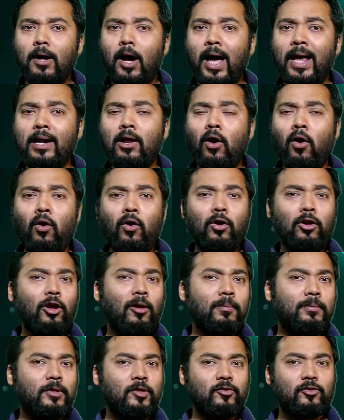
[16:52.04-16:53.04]
And all
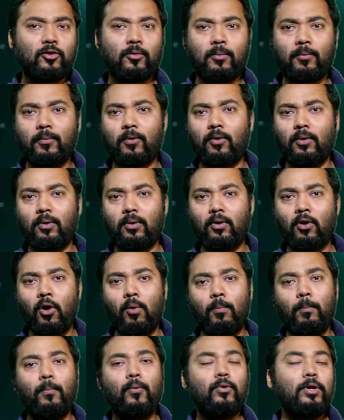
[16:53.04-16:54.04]
of these
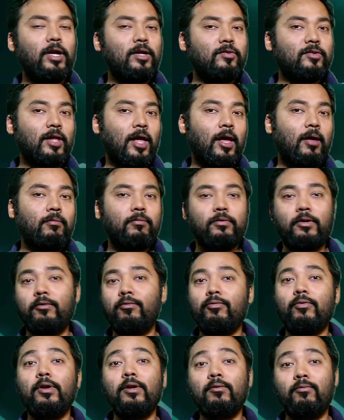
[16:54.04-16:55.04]
components have
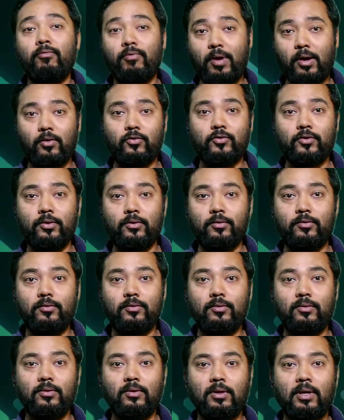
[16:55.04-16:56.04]
different functions.
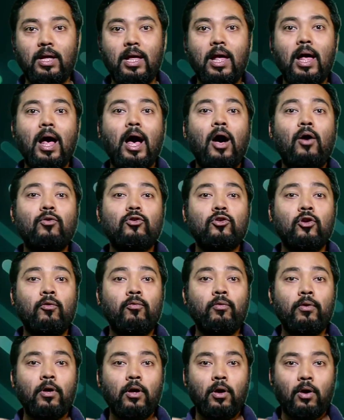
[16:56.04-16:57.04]
Out
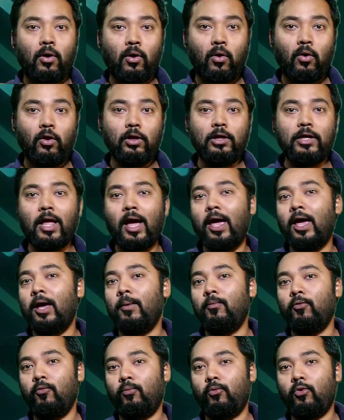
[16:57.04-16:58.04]
of all the
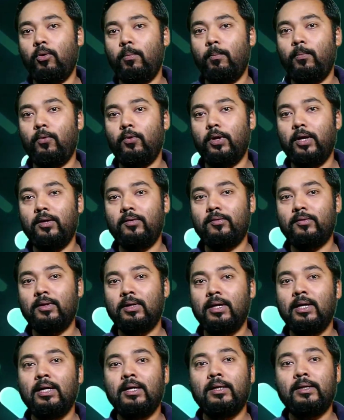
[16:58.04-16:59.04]
above components,
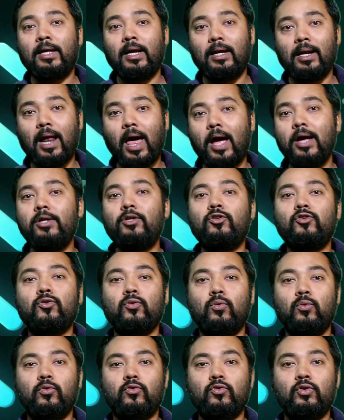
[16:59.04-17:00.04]
the light
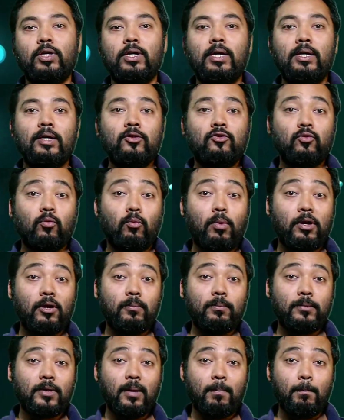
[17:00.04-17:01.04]
source is one
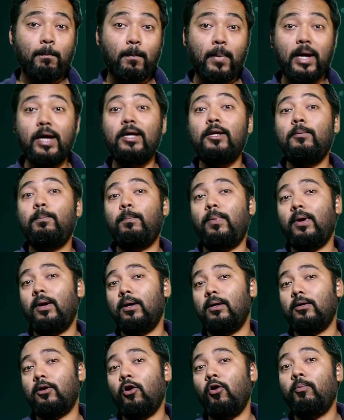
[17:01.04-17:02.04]
of the main
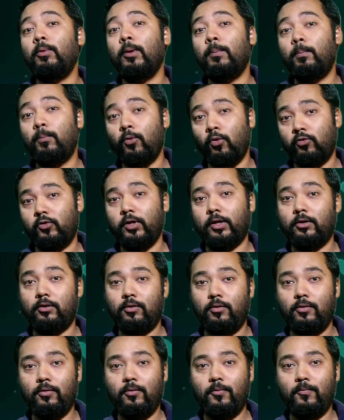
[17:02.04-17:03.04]
part of a
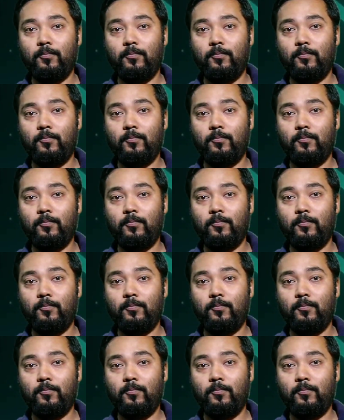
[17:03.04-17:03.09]
projector.